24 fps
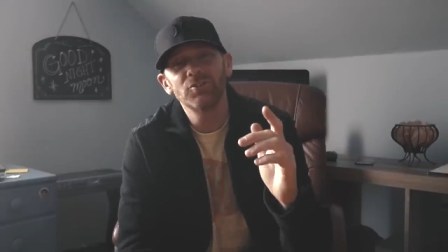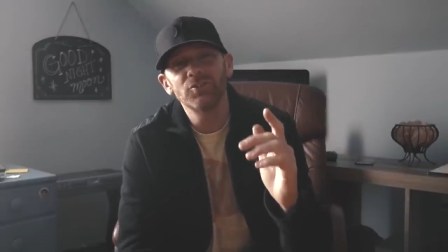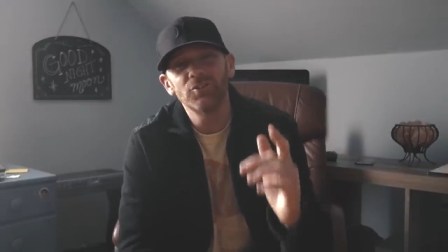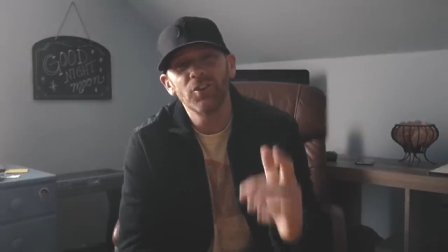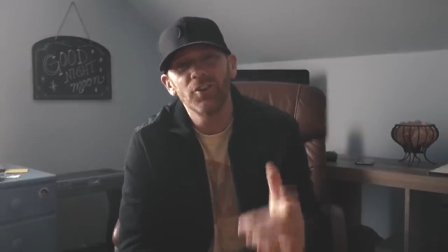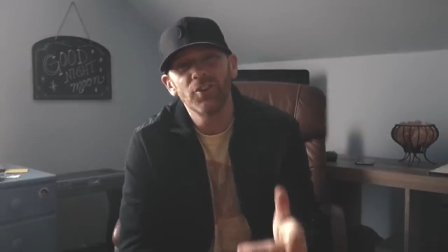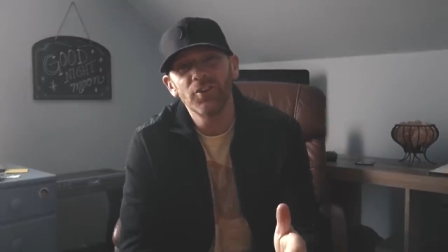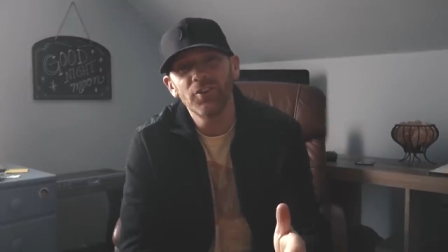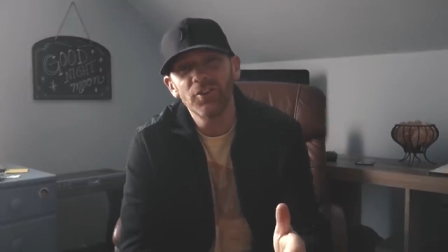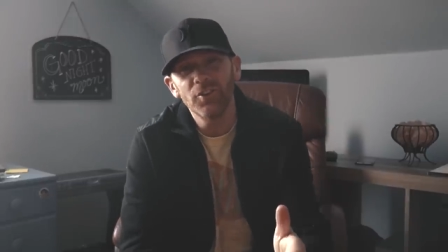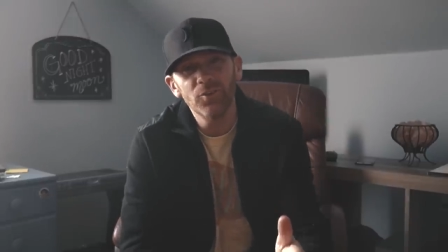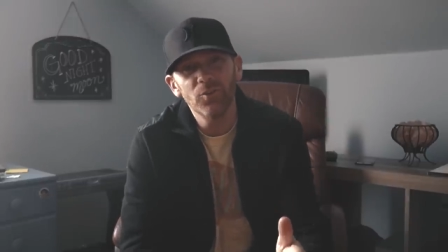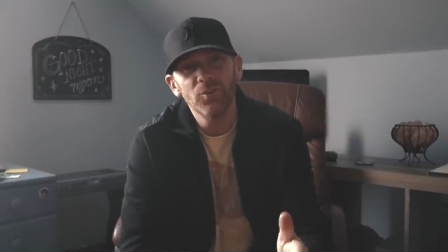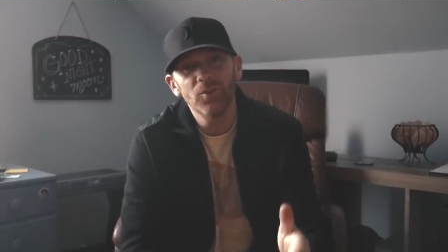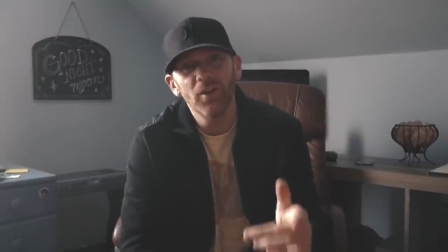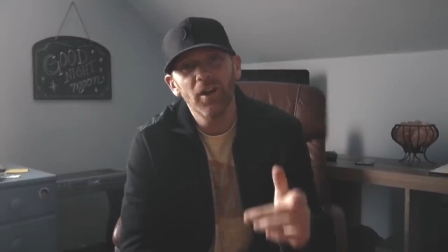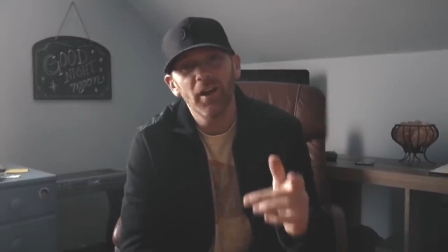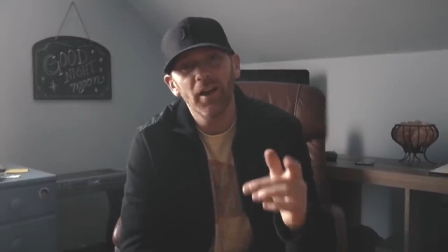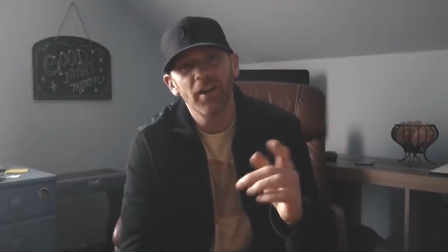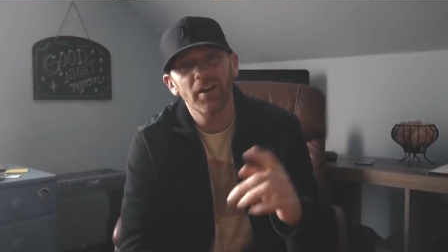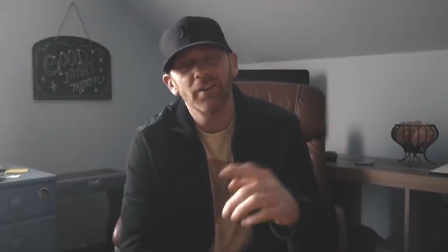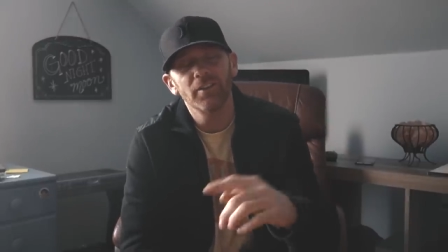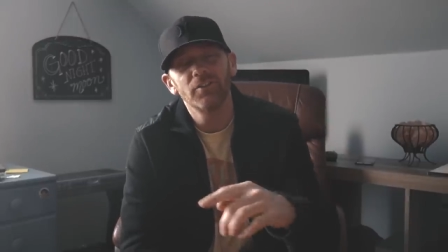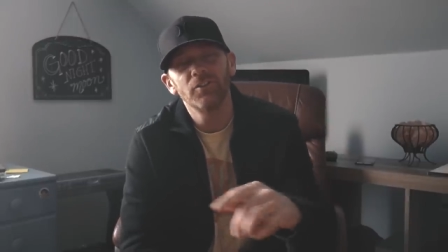show you
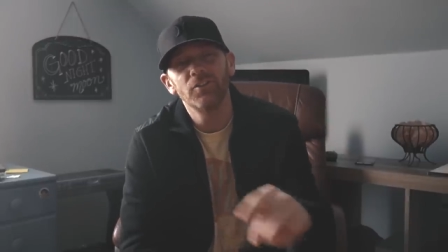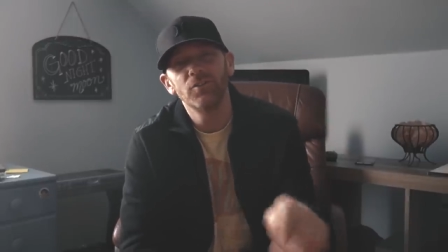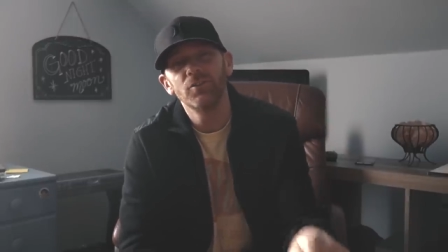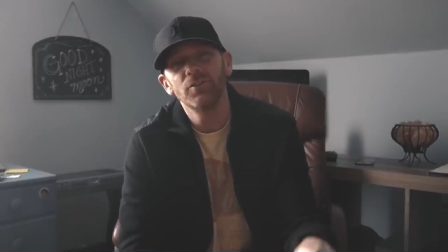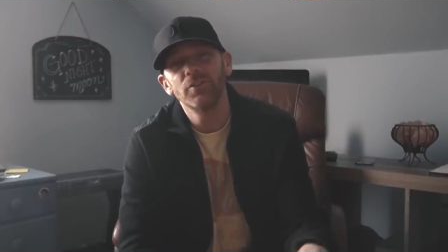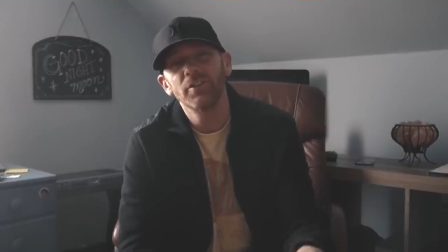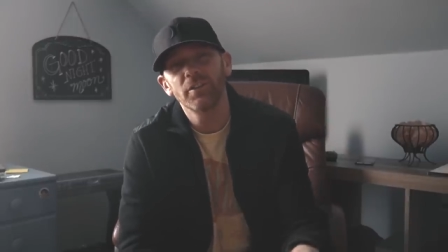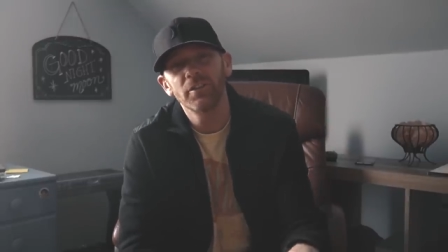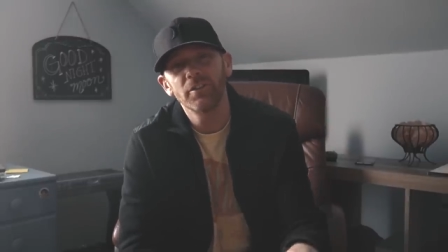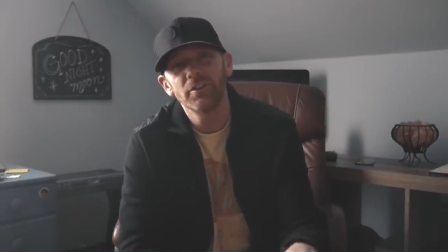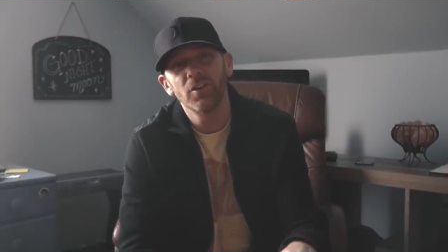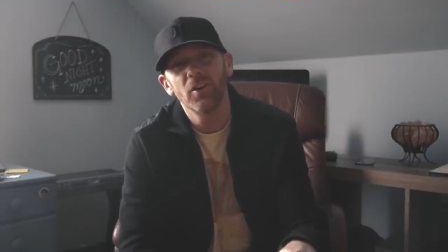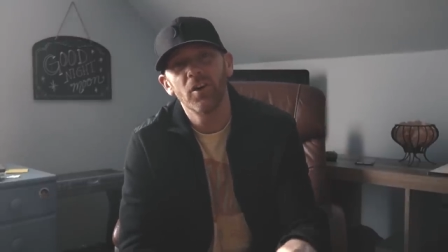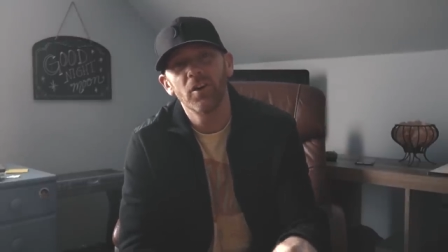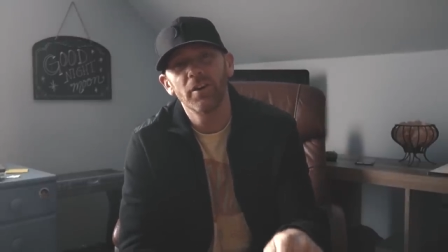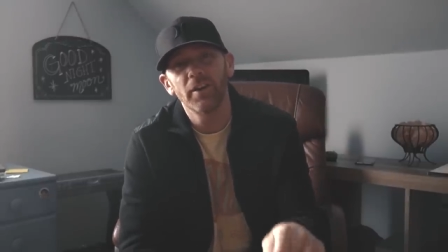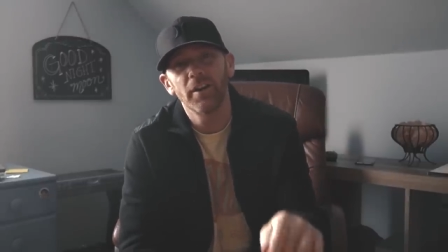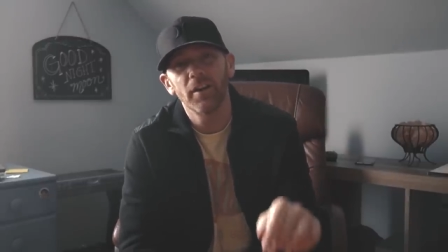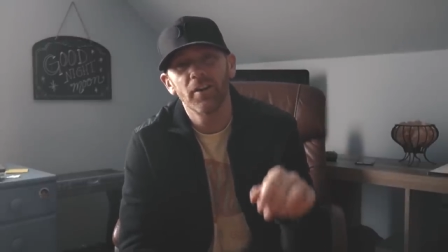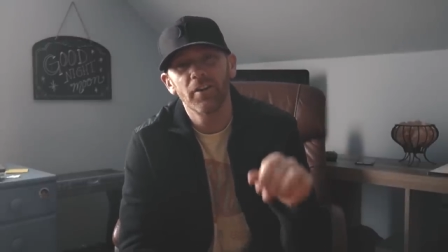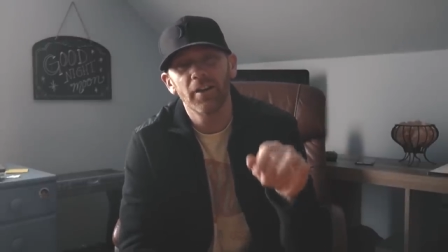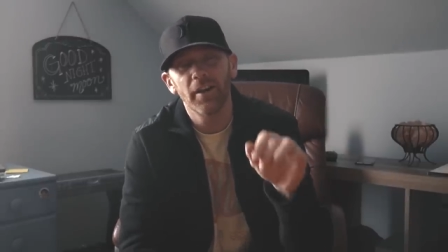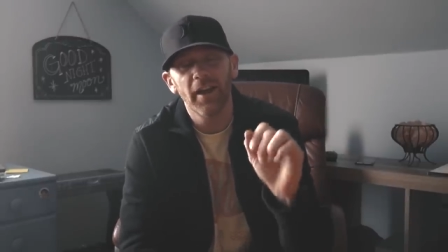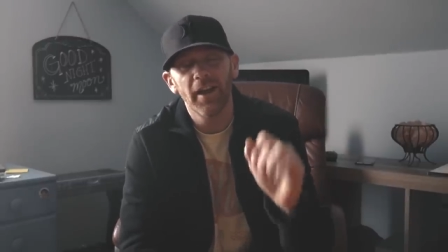how to tune your guitar
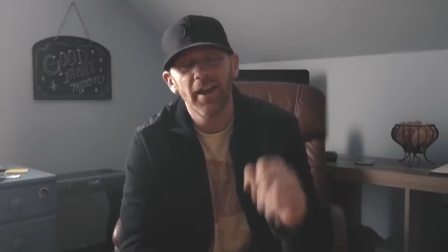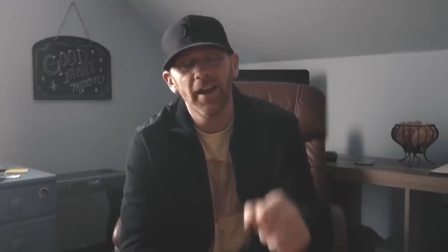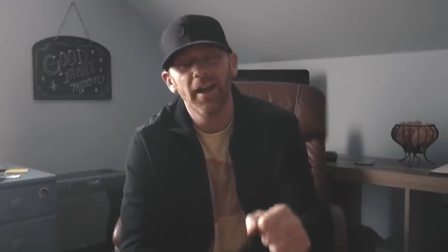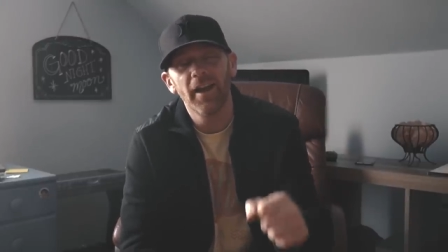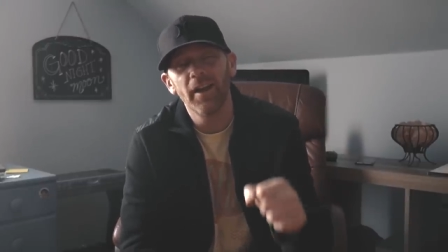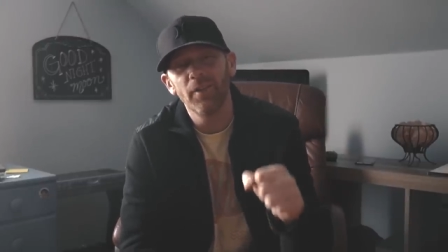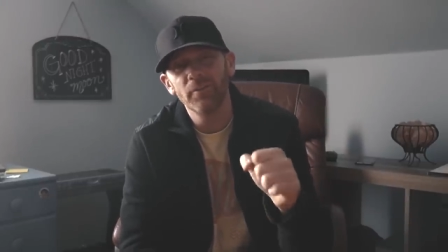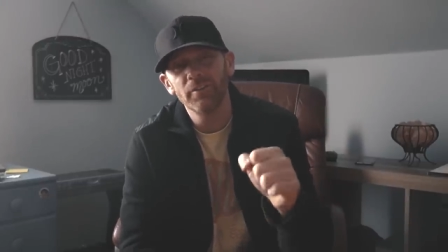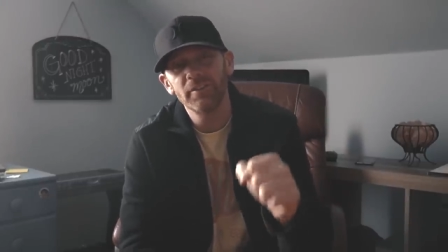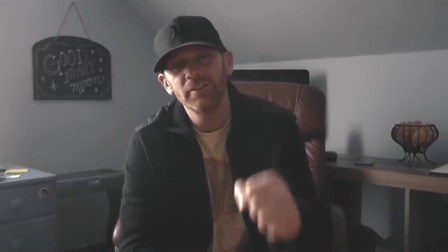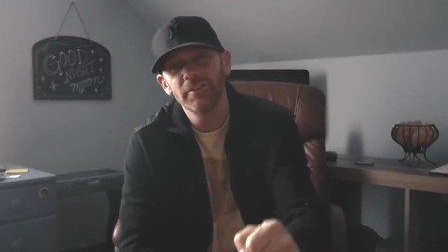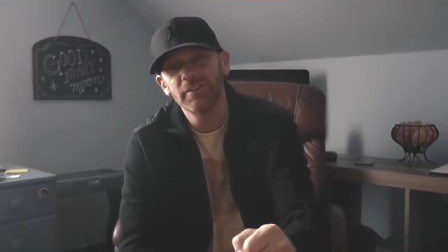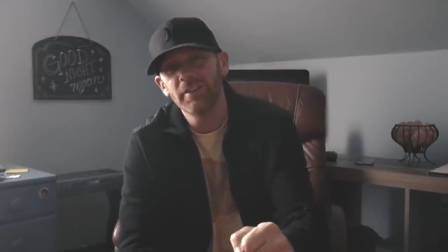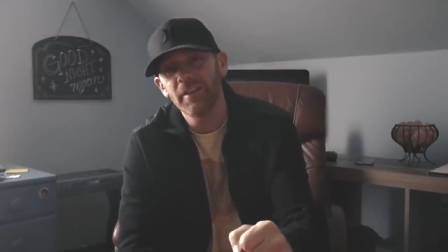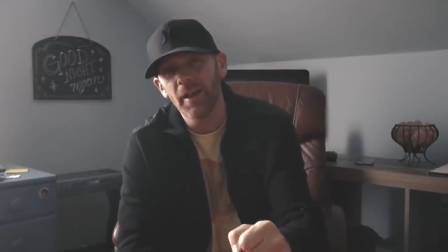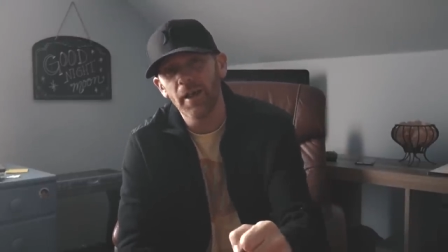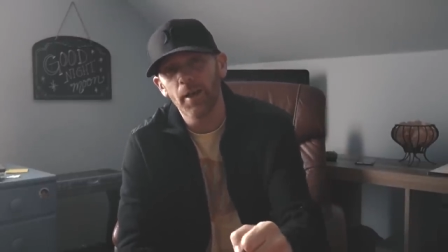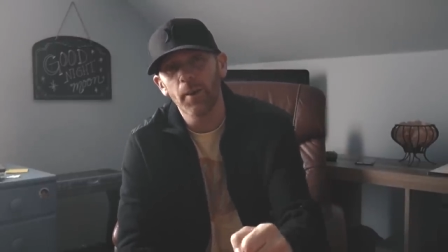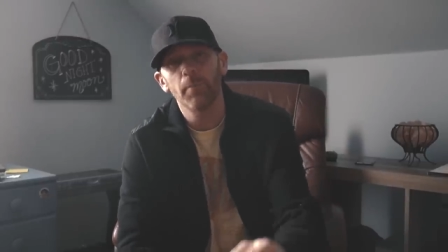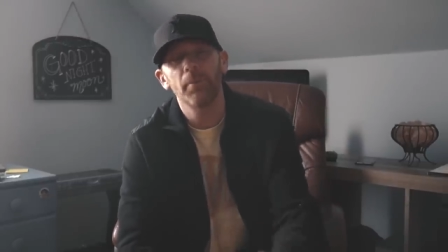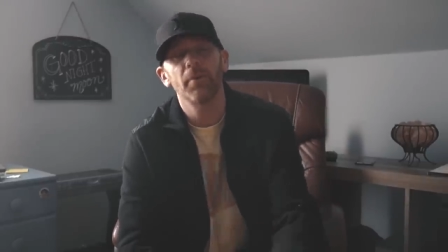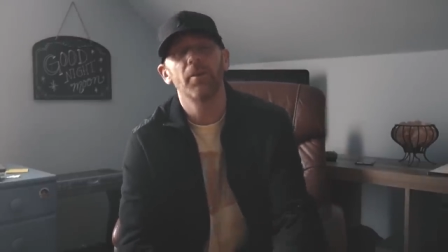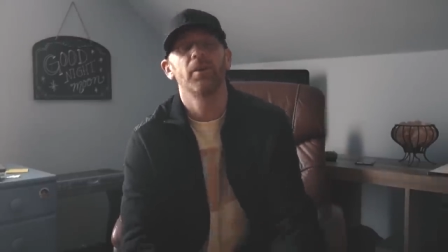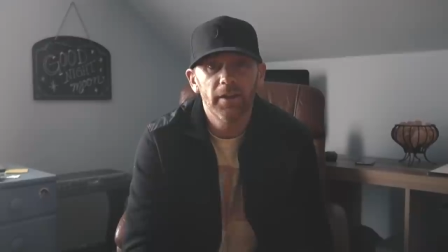down a half
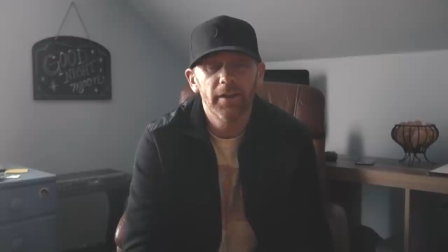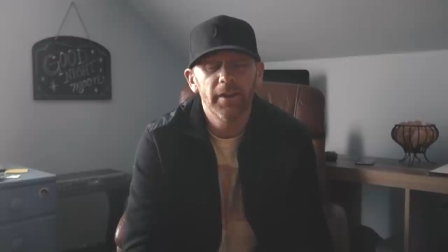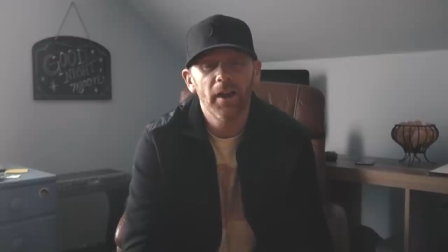step.